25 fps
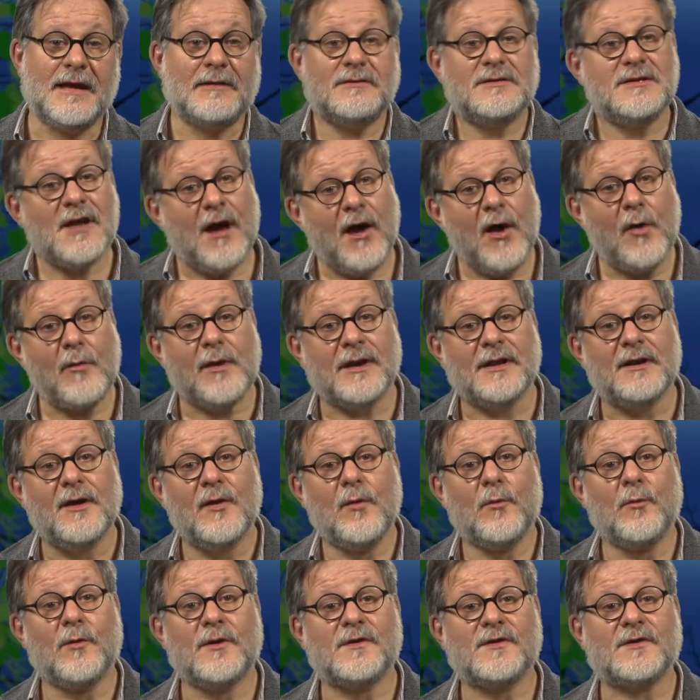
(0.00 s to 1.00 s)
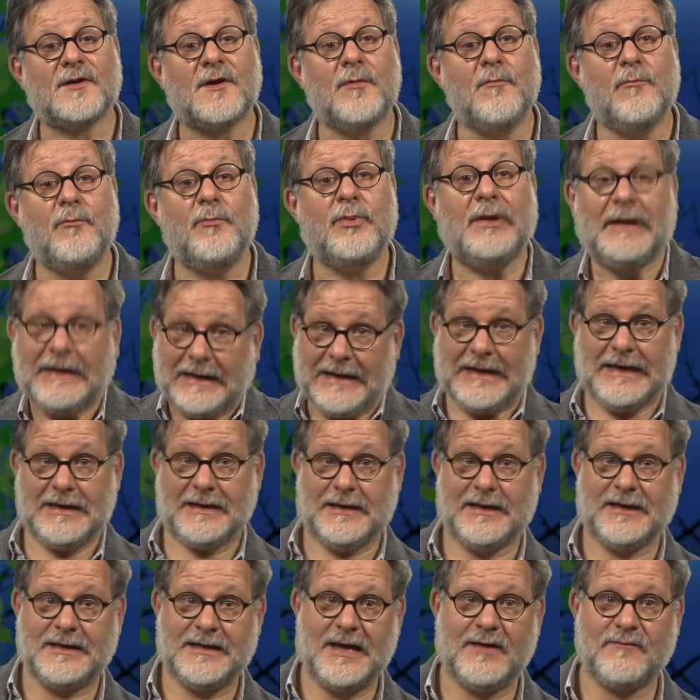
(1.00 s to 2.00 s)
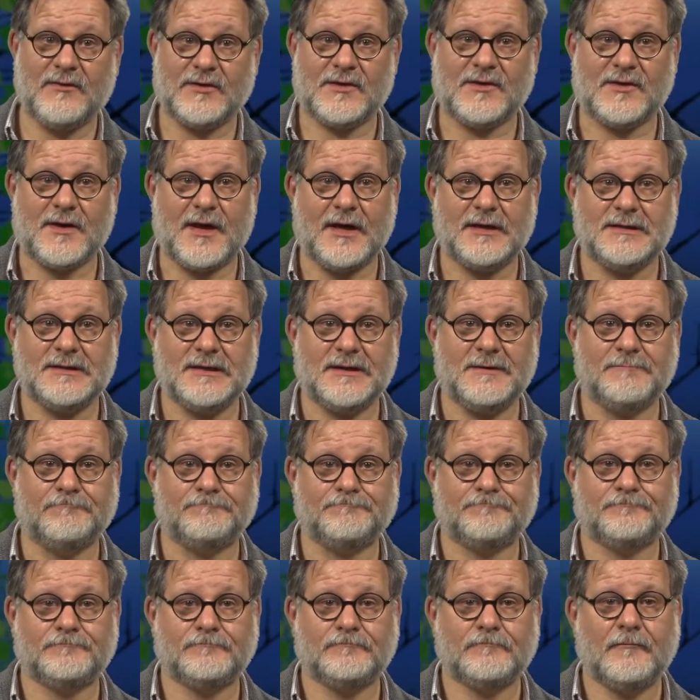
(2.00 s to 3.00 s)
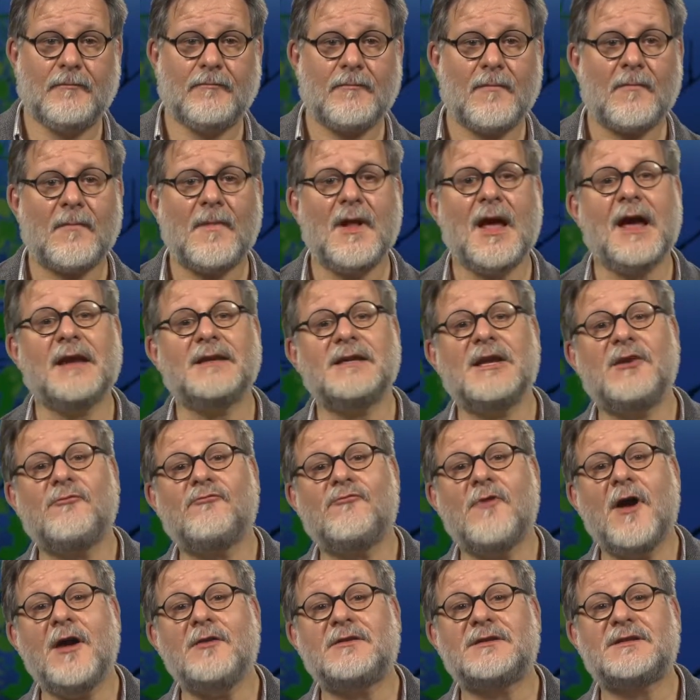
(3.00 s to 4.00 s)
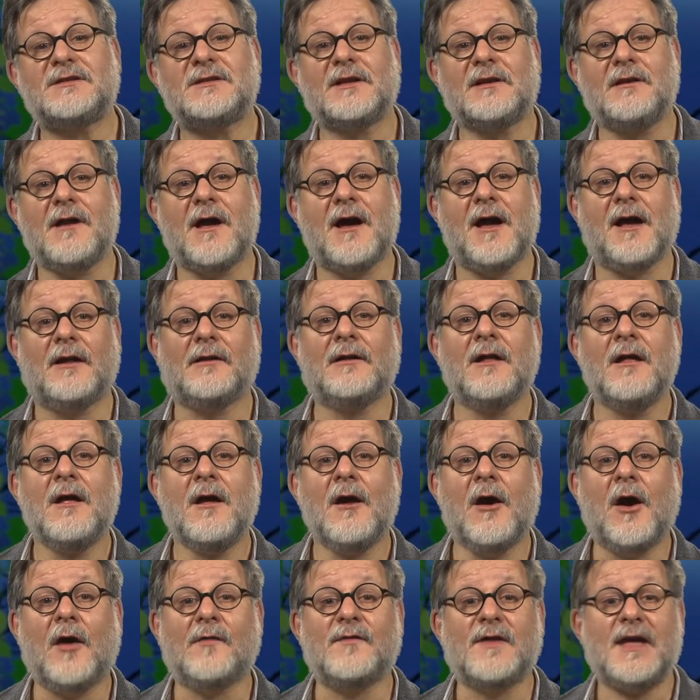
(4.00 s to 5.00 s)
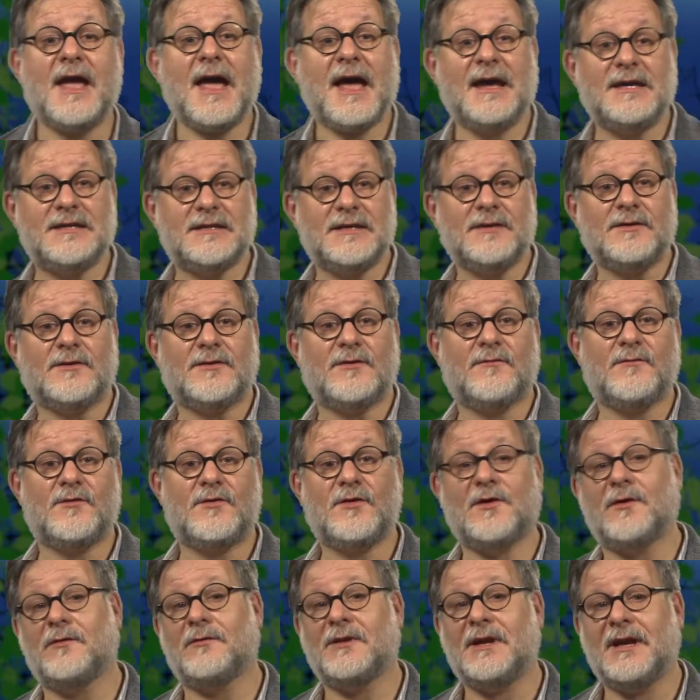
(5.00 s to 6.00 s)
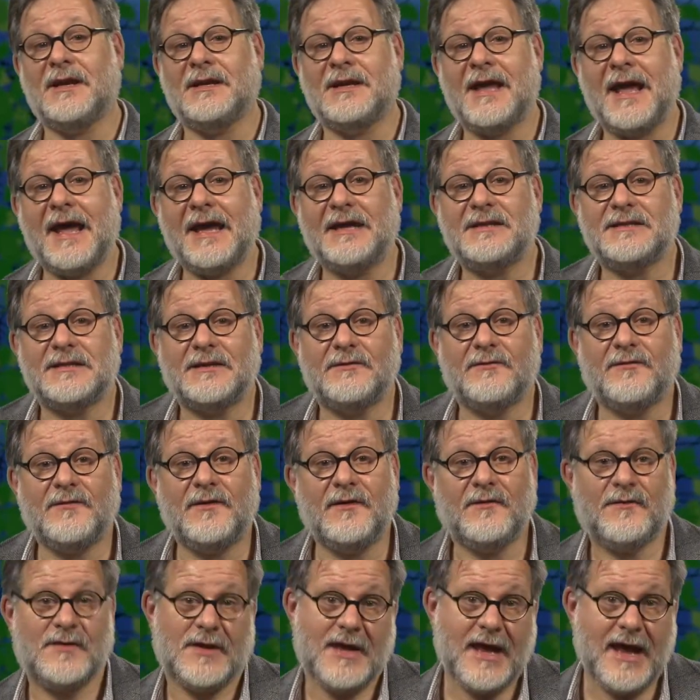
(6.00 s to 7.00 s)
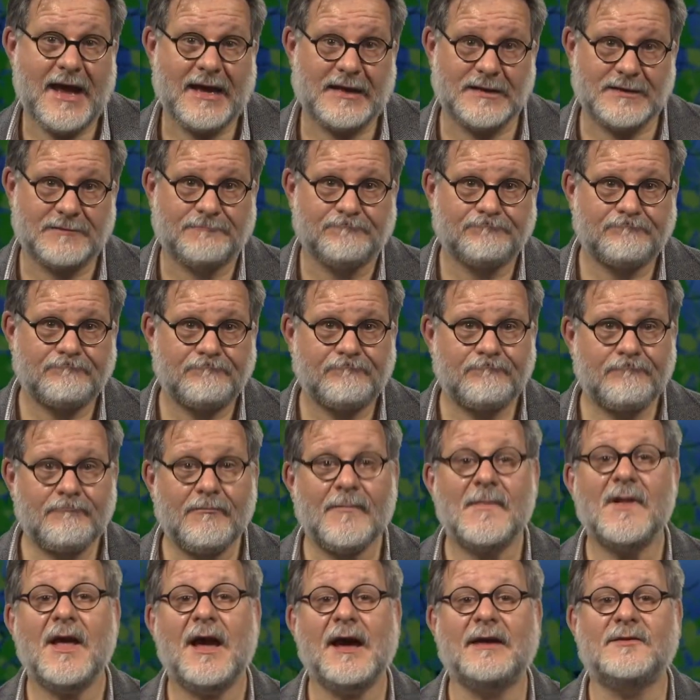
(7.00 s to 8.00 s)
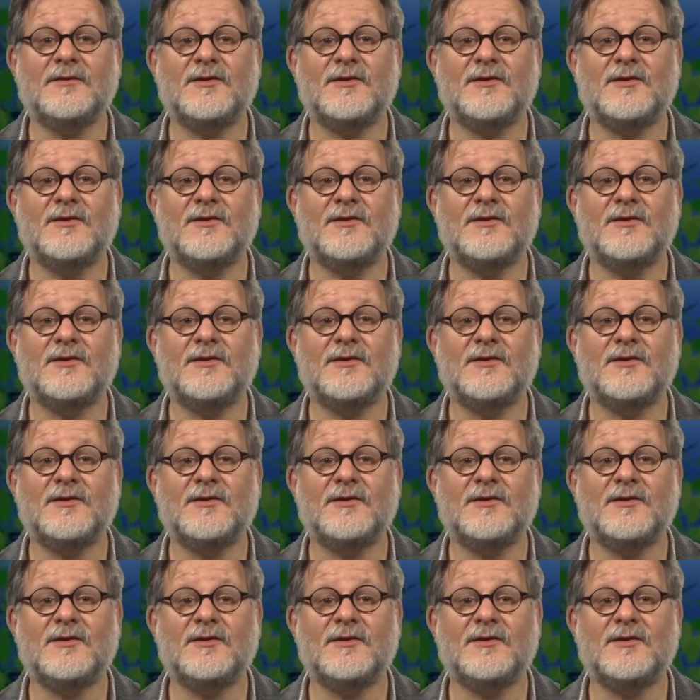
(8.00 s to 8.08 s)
Darwin was completely devastated, and he wrote to Lyell on the 18th of June in 1858 and